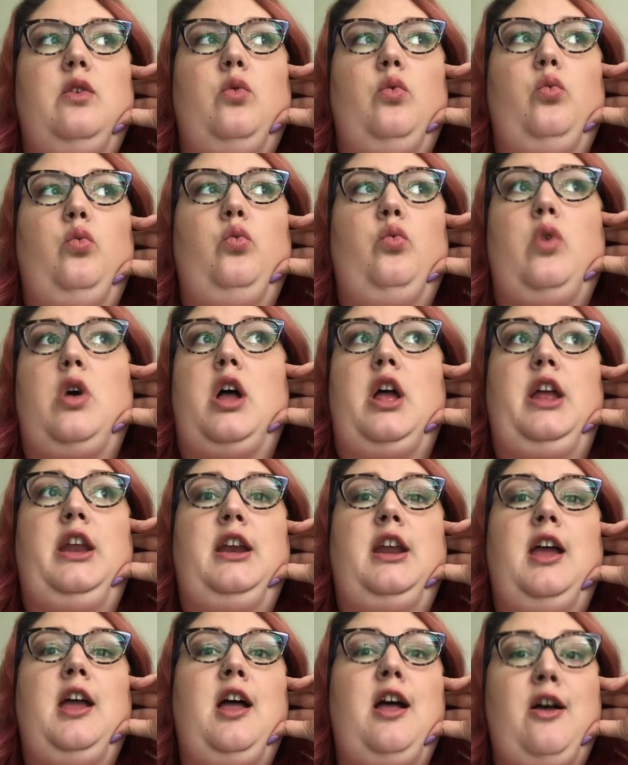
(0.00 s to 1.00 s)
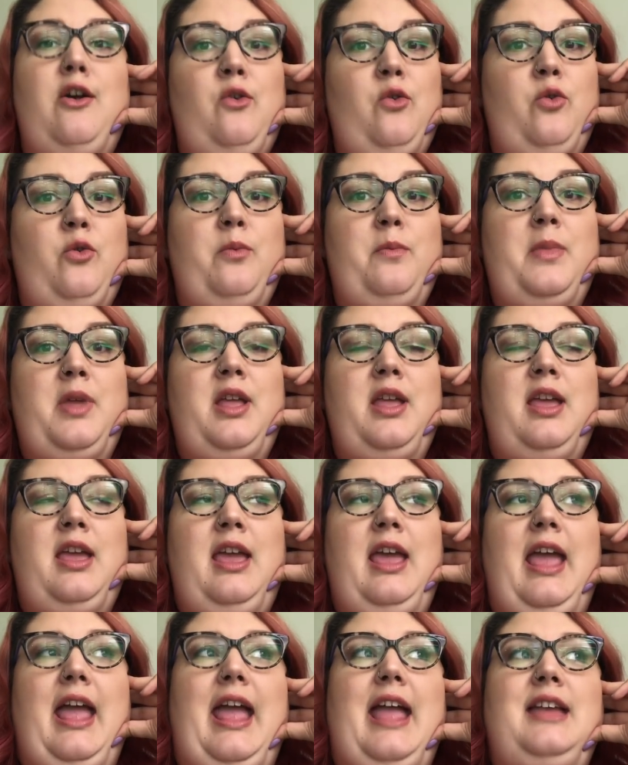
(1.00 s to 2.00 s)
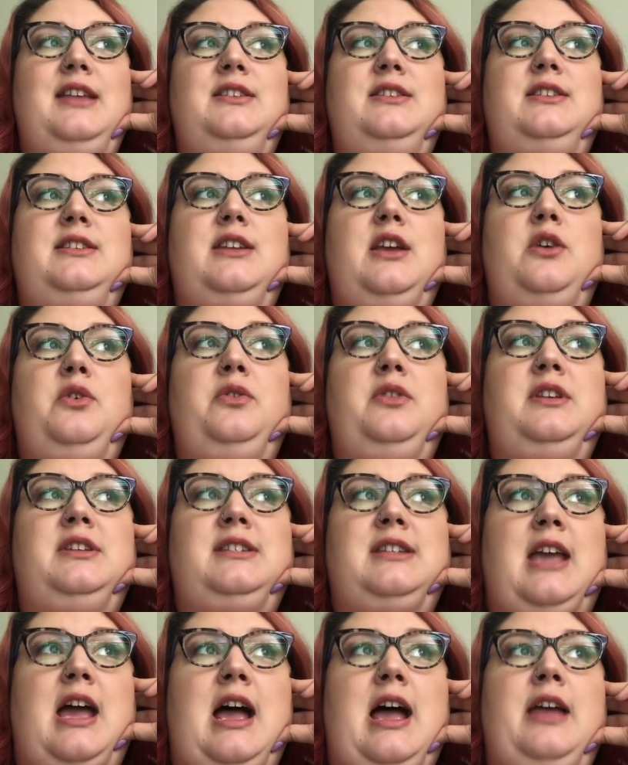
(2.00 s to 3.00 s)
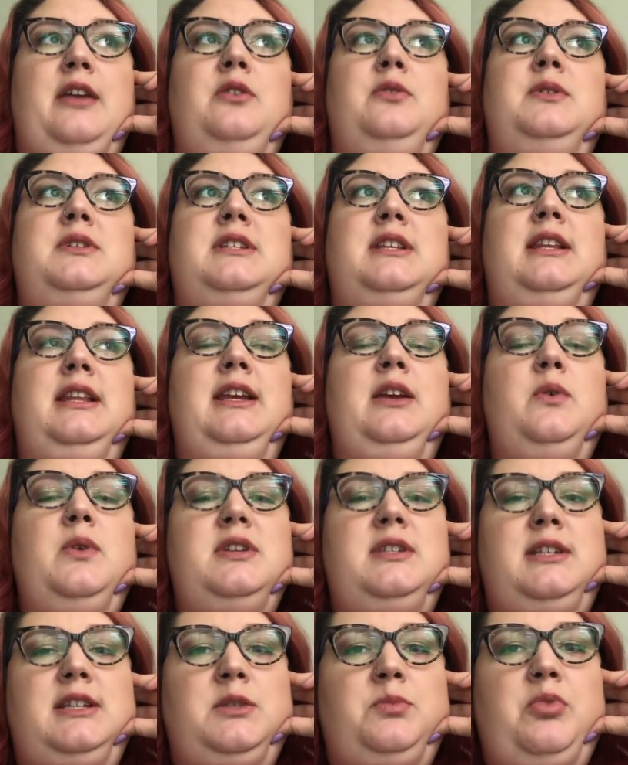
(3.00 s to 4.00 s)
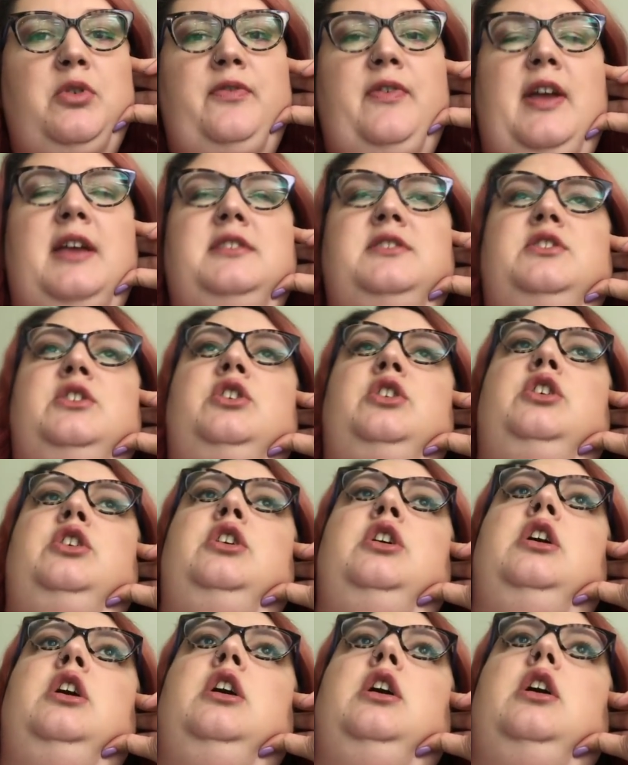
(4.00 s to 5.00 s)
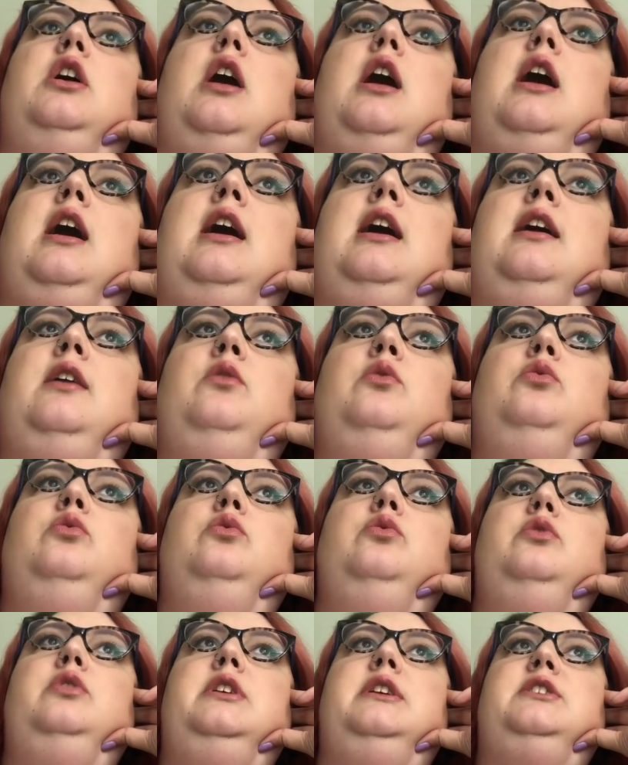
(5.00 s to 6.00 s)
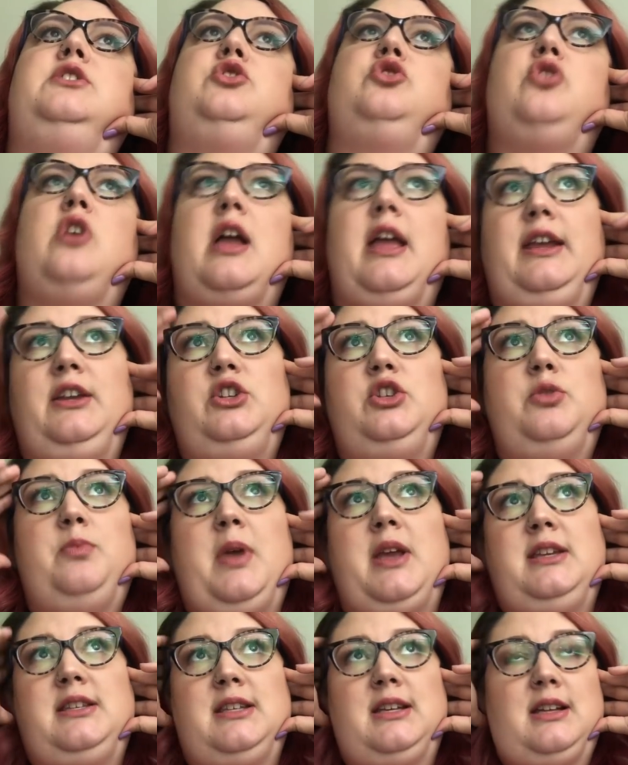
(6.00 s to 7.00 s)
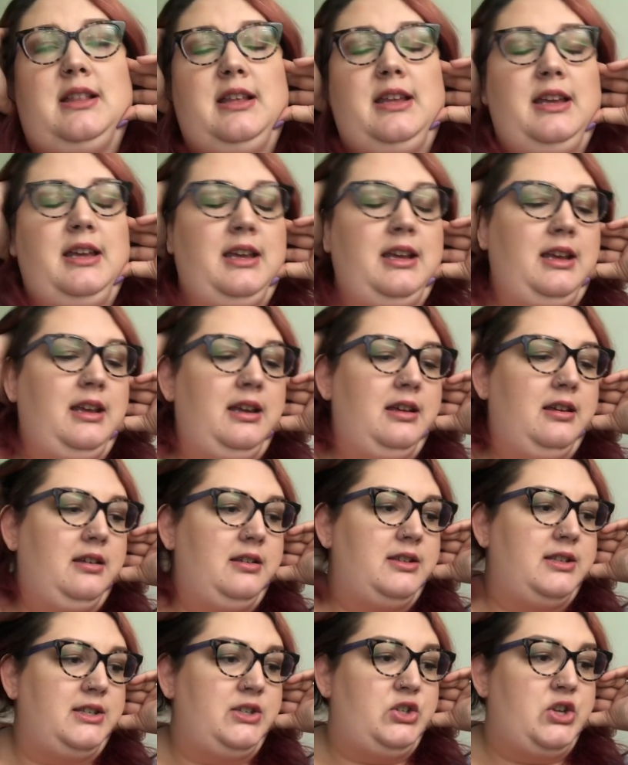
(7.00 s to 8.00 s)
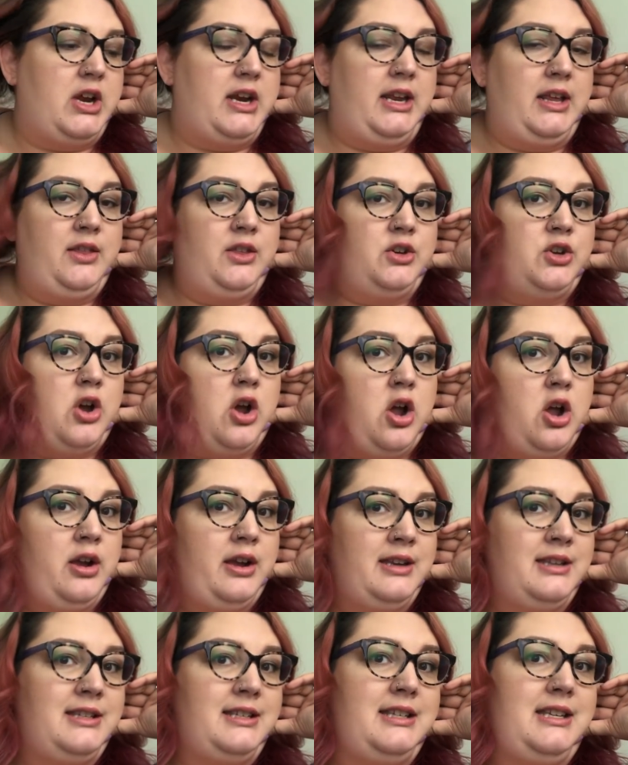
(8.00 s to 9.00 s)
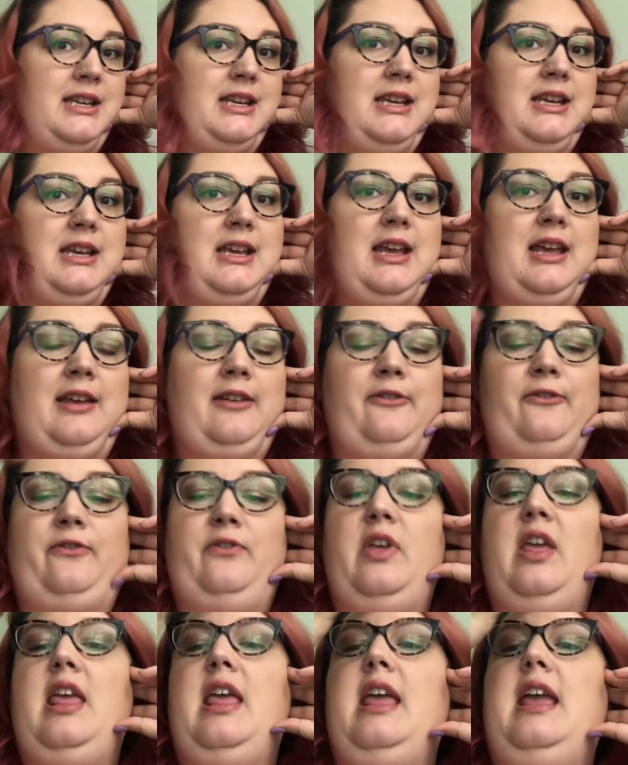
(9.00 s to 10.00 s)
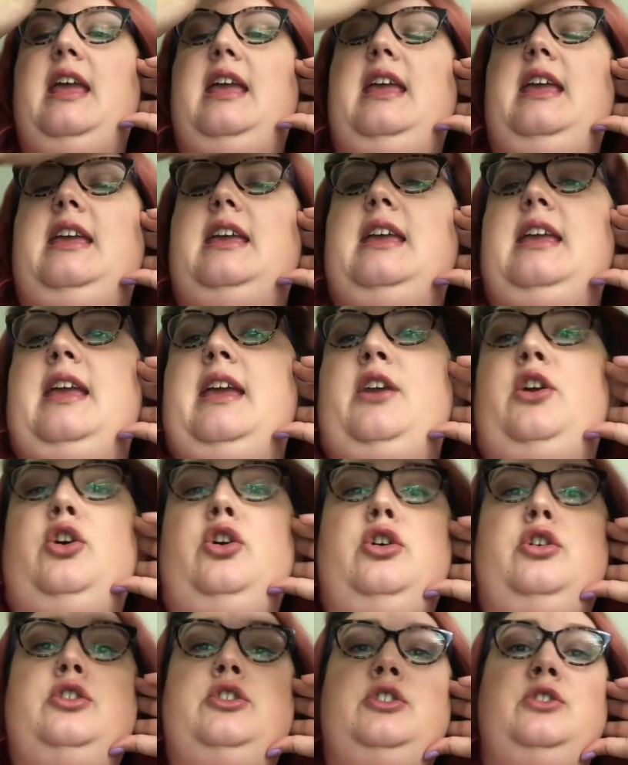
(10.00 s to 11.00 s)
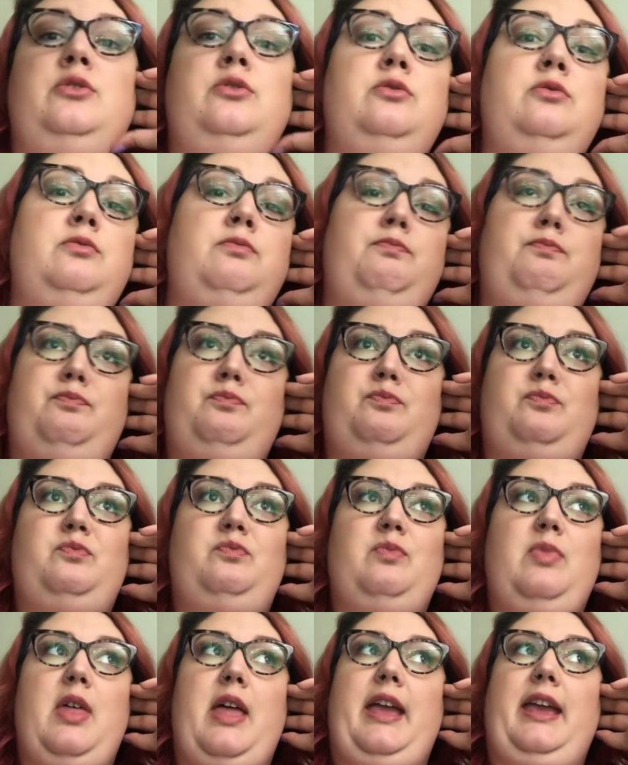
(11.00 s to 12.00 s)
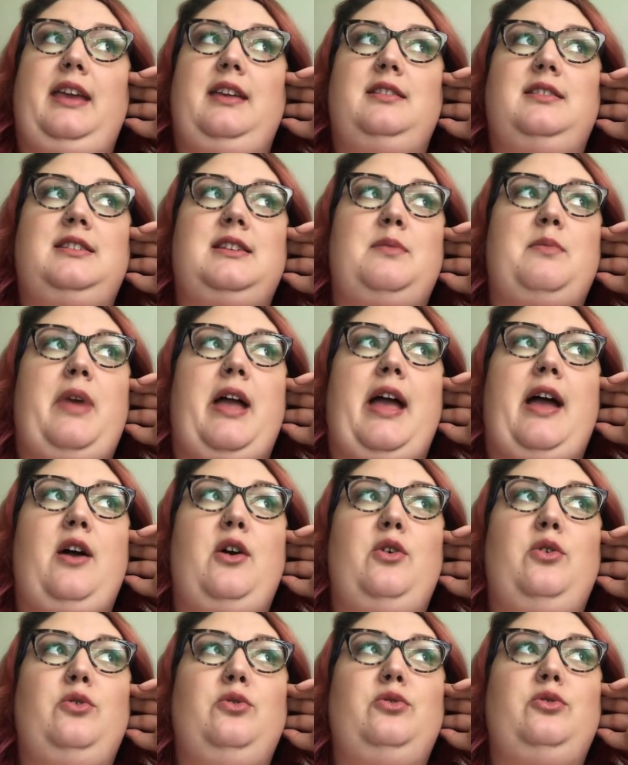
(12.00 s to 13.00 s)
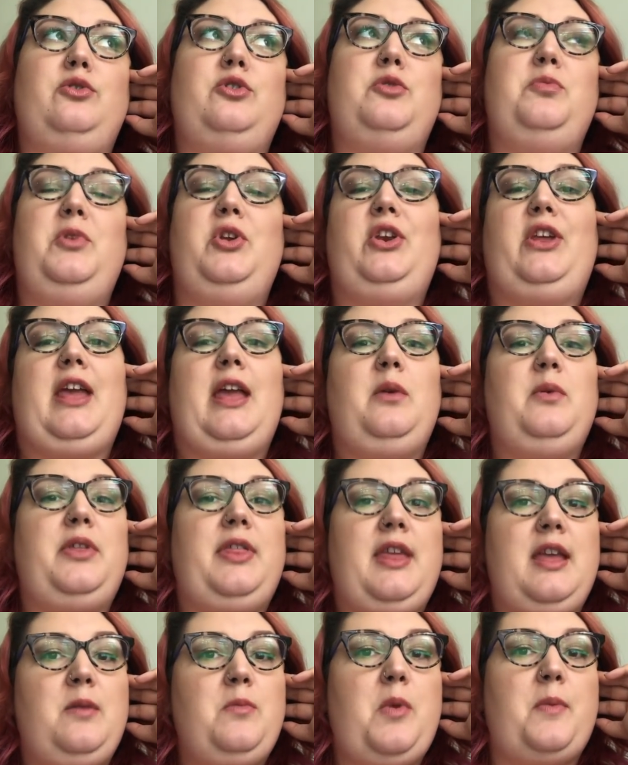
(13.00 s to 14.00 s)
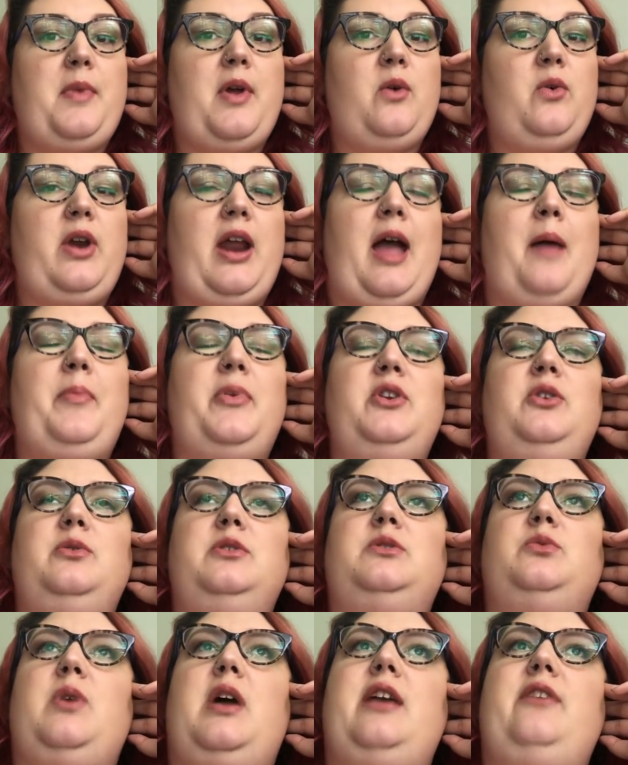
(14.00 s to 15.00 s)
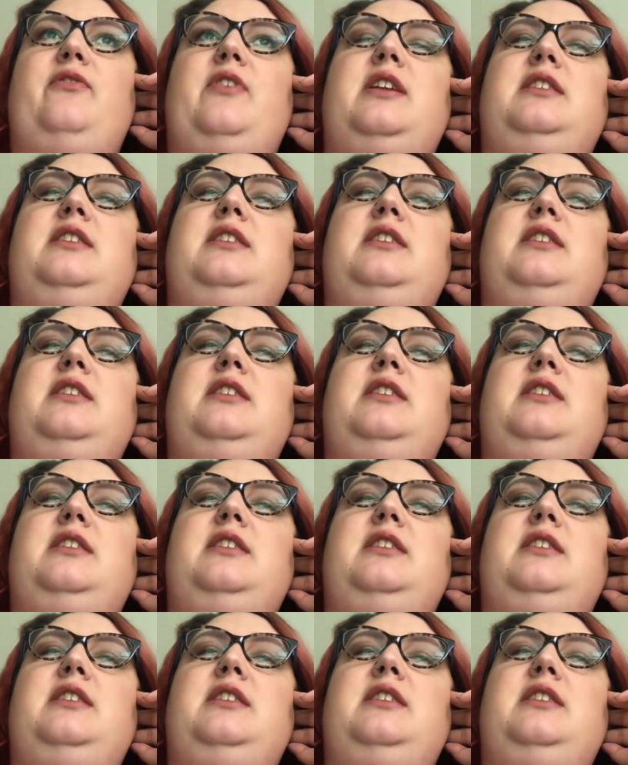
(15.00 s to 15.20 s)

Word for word: one home. And so this guy, who is a linguistics professor, uh, is trying to basically study the dog and see if he can get her to like somehow communicate with him about what happened to his wife.